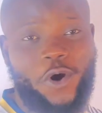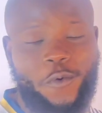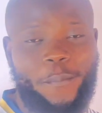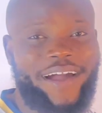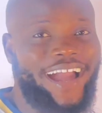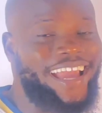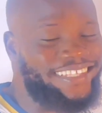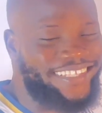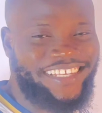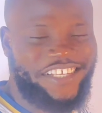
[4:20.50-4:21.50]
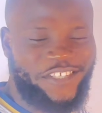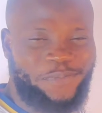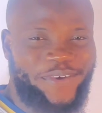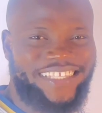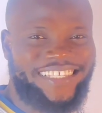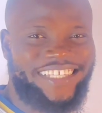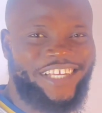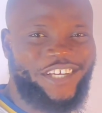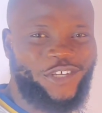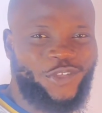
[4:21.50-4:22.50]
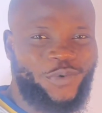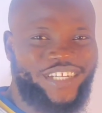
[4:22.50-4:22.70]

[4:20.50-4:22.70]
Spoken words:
occupies space. Do we